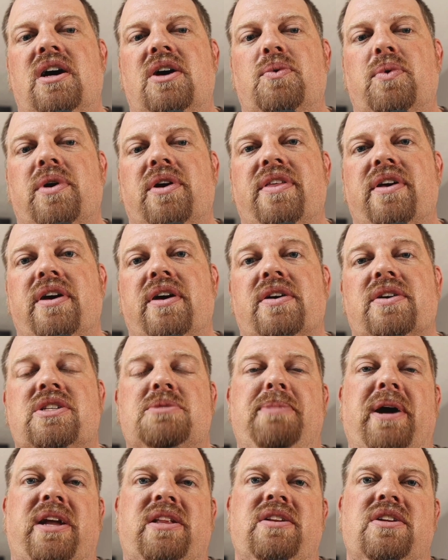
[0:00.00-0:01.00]
where they're
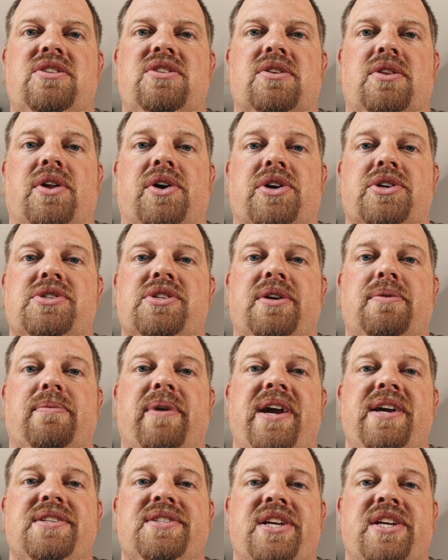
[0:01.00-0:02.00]
expected to largely
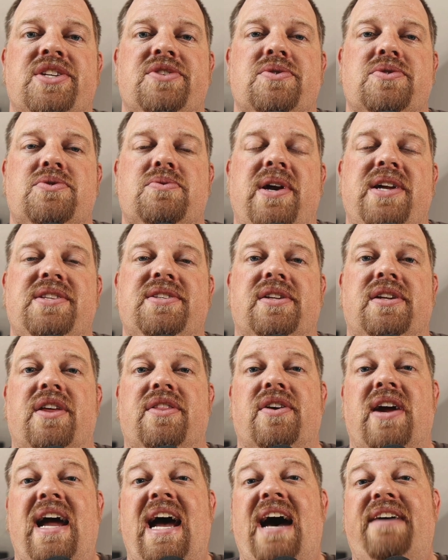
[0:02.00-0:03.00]
raise interest rates
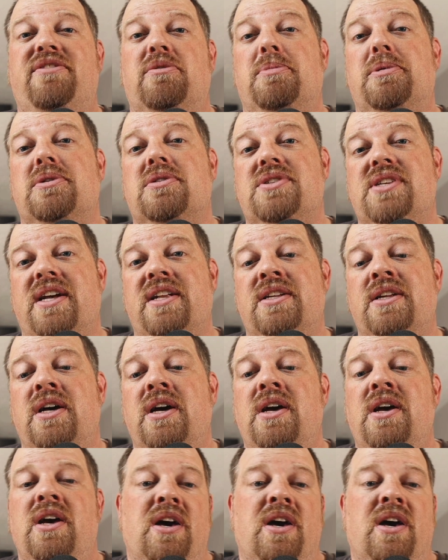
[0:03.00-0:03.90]
another 0.5%.